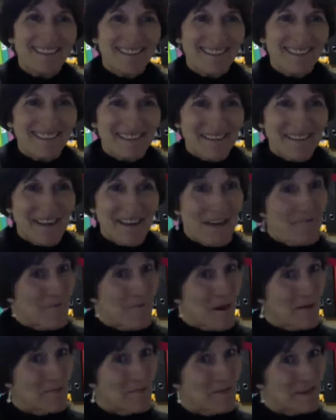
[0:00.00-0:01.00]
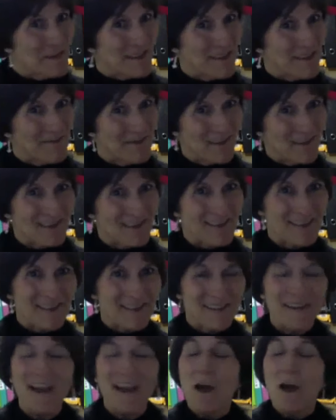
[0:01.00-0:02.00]
That might be something to do.
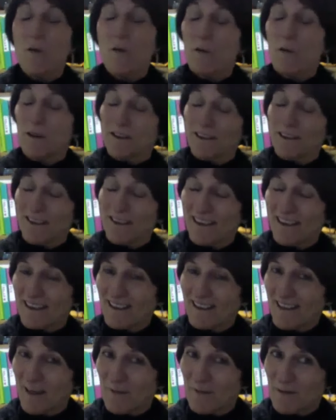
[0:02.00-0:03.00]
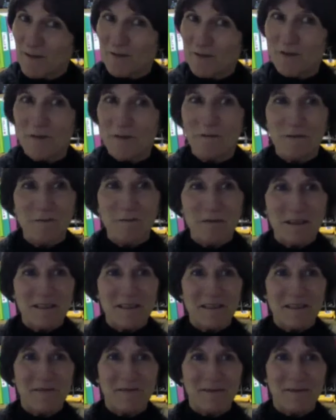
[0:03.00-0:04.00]
Whether they'd accept or not would be a
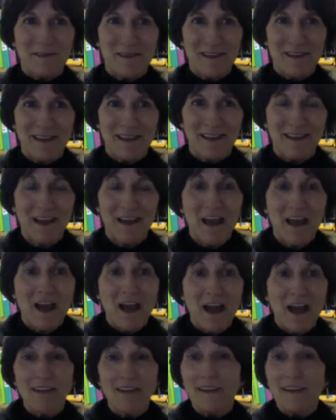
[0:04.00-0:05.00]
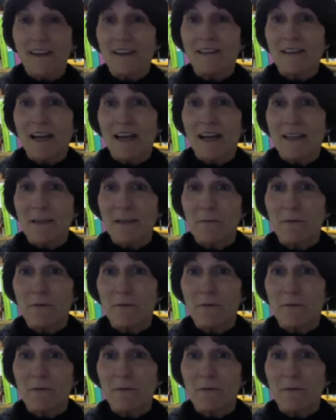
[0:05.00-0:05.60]
different thing. I think, as Adam